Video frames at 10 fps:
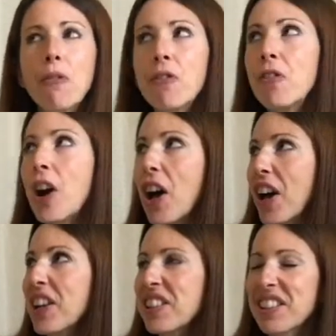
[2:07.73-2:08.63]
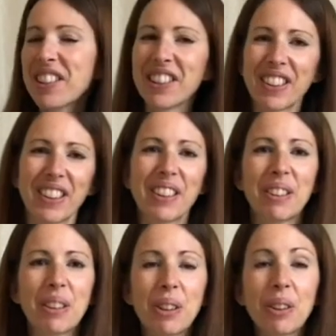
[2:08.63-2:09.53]
First,
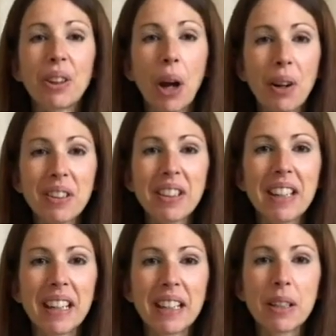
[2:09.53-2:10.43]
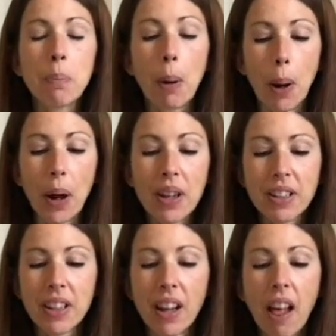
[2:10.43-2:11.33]
you're going to need to put
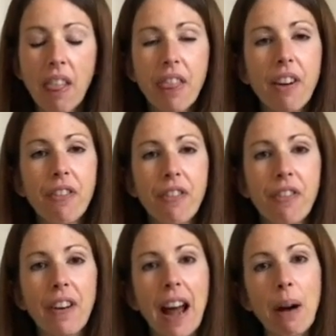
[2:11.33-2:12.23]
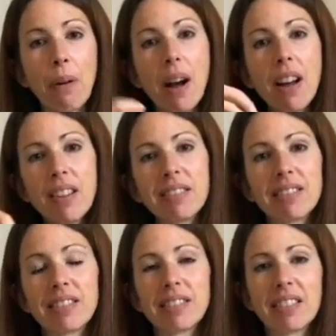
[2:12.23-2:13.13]
the flour
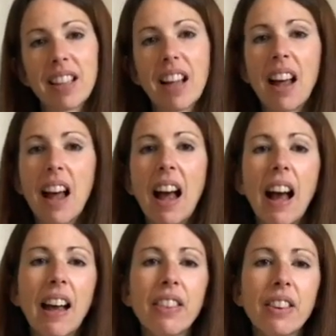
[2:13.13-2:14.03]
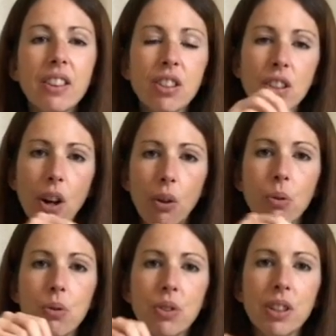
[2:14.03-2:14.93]
and the
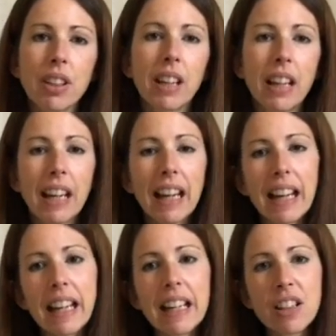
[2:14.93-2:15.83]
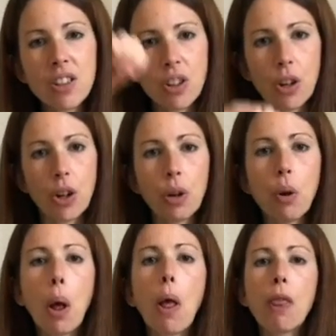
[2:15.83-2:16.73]
salt
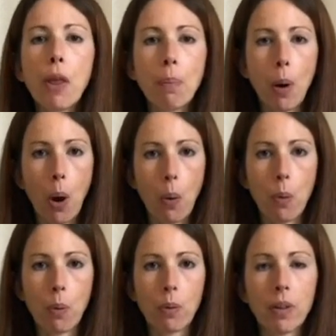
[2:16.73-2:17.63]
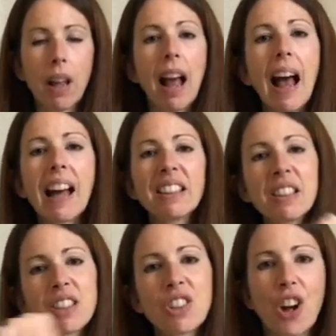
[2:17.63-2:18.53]
into the bowl and
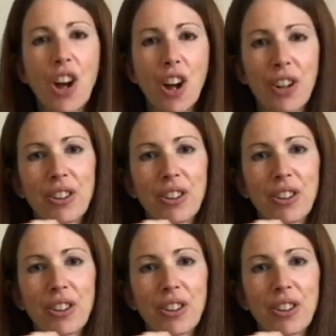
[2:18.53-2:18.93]
stir.